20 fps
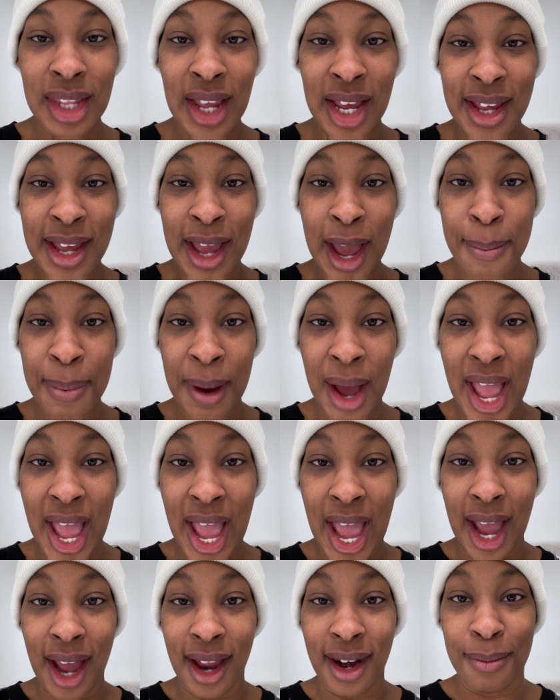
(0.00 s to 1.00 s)
gap I
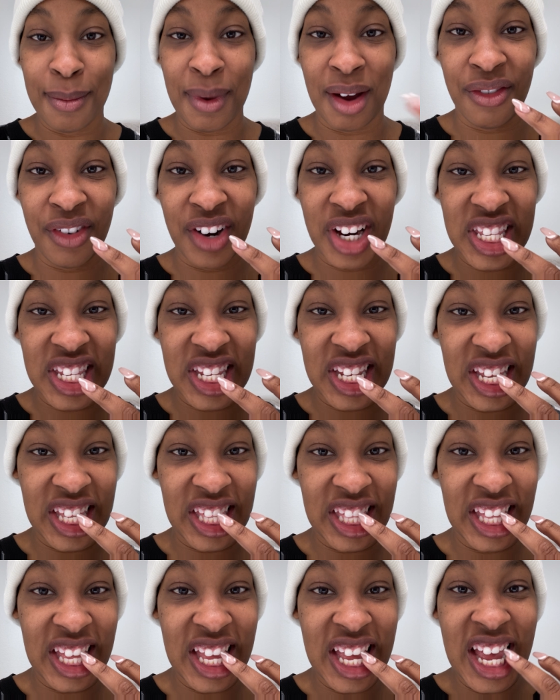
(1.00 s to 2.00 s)
had in my front
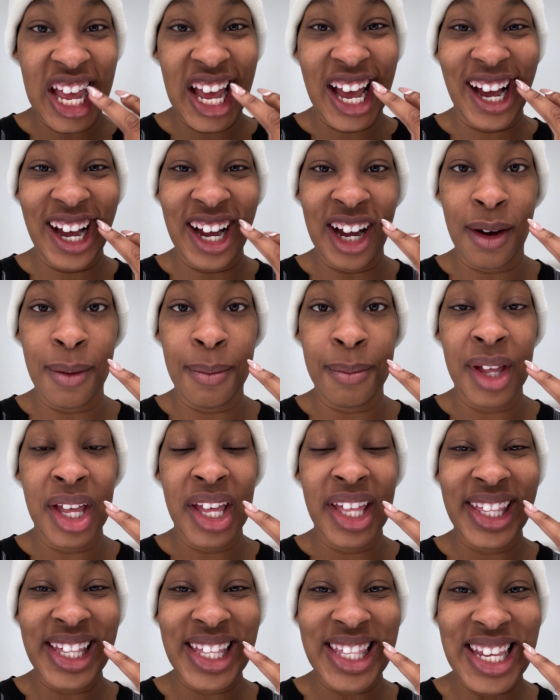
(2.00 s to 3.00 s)
teeth.
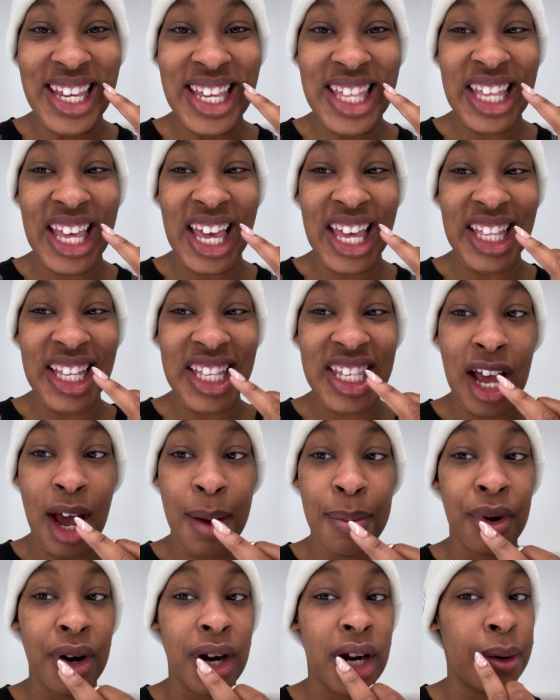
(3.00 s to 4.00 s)
The teeth at the
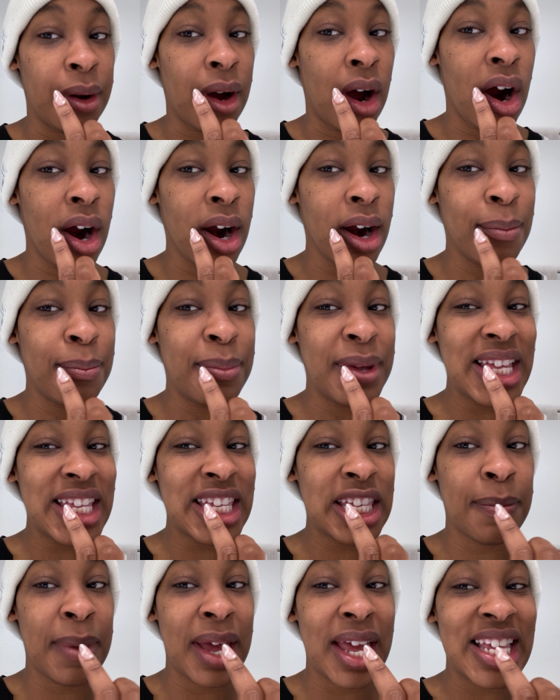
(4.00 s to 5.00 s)
top are a bit
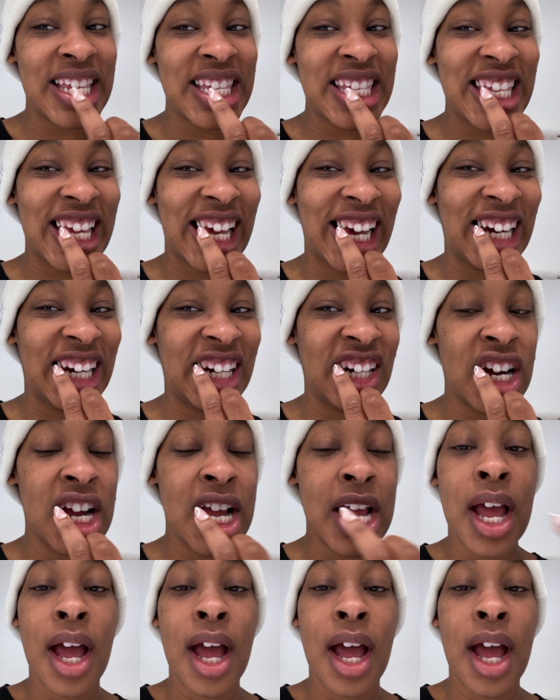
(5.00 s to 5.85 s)
spaced out,